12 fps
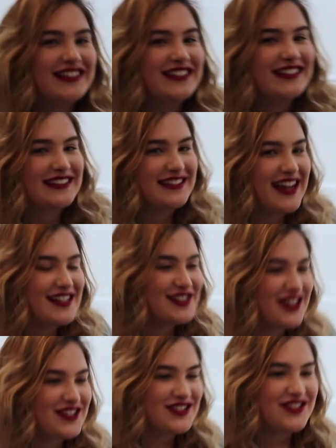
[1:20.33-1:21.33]
good. I
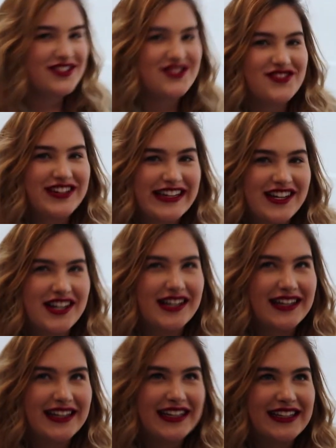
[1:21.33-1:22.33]
start surgery
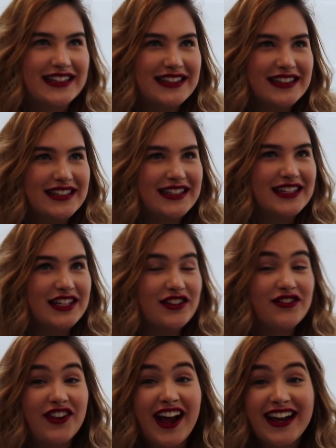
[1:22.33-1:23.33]
on
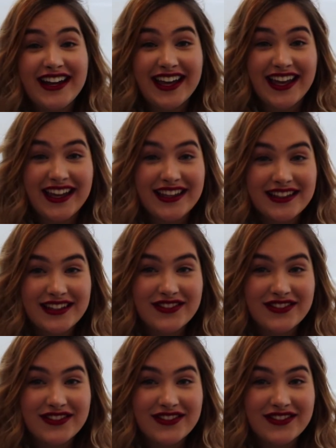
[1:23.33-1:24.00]
Friday.